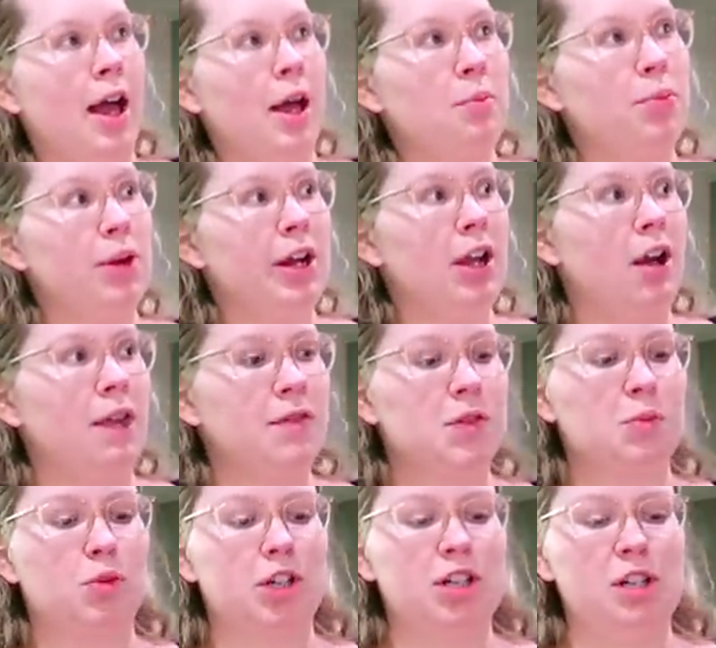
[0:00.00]
I'm printing off
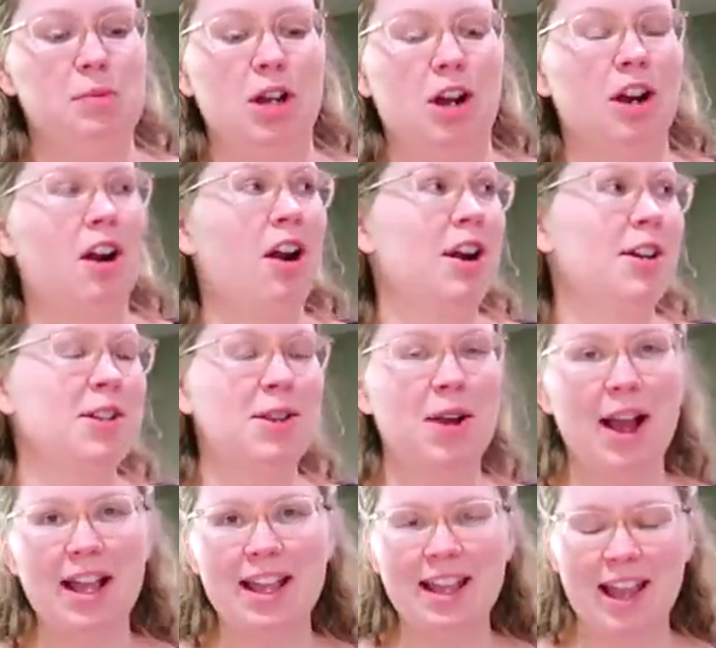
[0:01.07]
some more TBR cards so
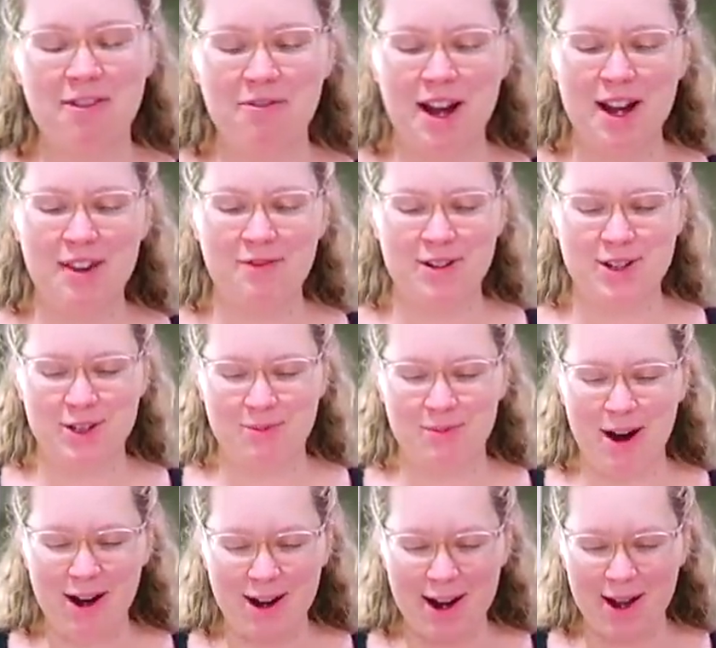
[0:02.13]
I can get ready for
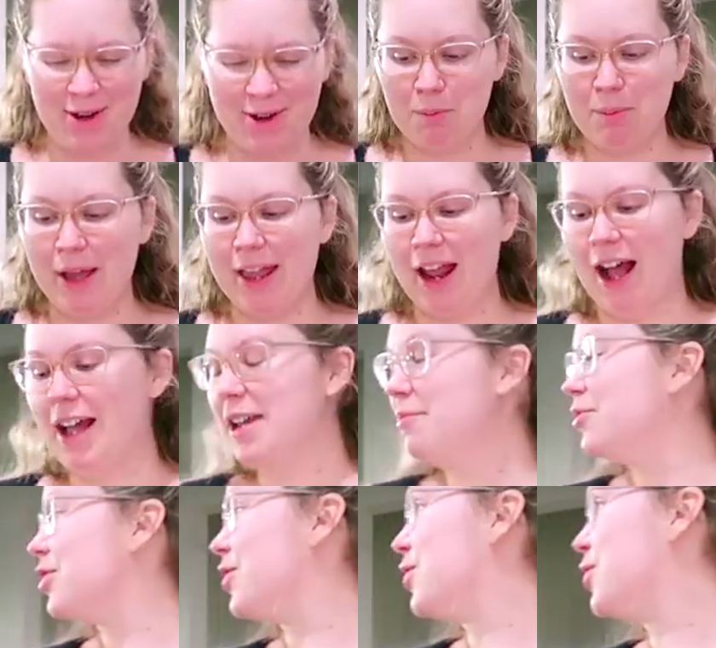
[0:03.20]
tomorrow. But I
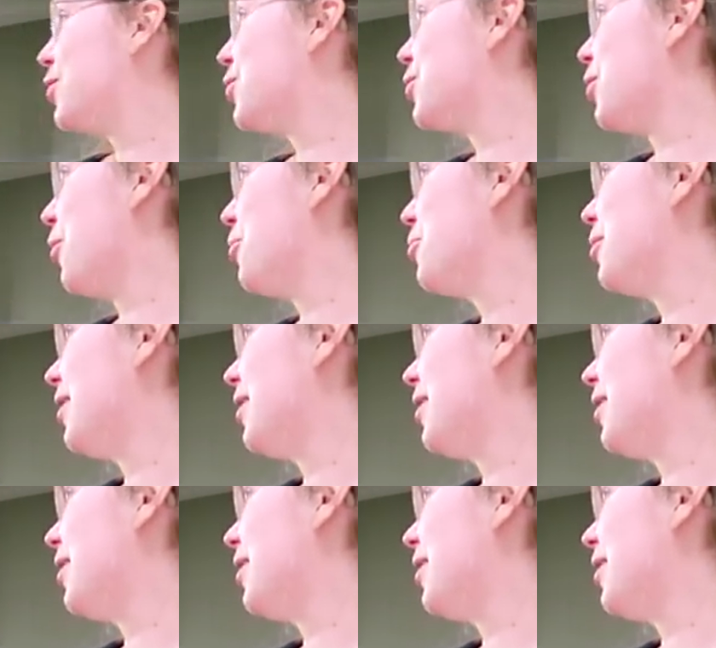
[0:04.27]
am just so